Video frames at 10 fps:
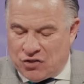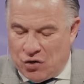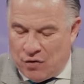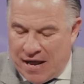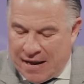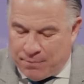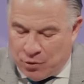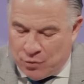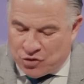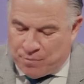it to your neighbor
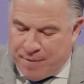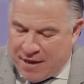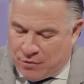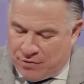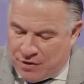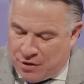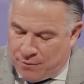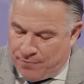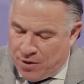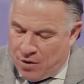who is better than
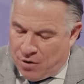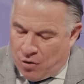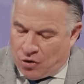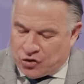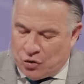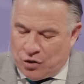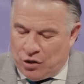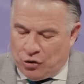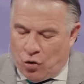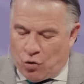you. Also, the
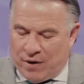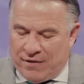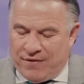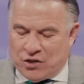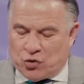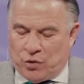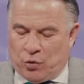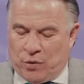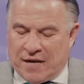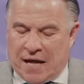glory of
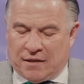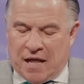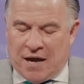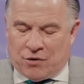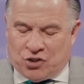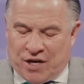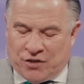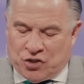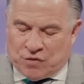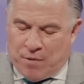Israel will not lie or
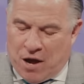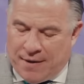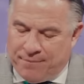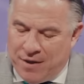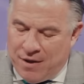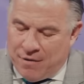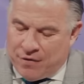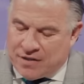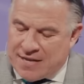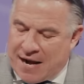change his mind,
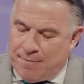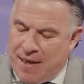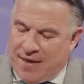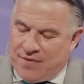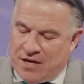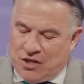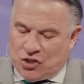for he is not a man that he